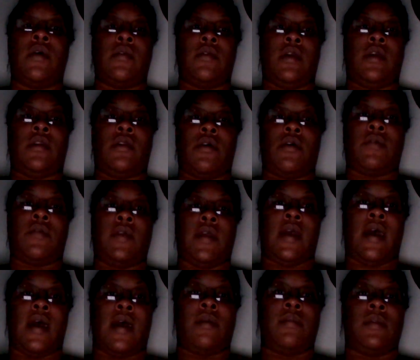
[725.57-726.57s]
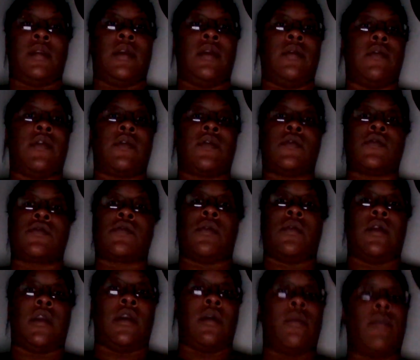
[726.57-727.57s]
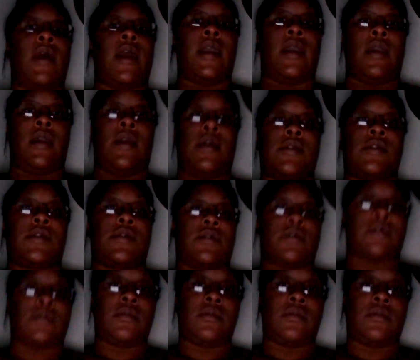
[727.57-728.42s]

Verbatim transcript: they know that I believe that there's only a right answer.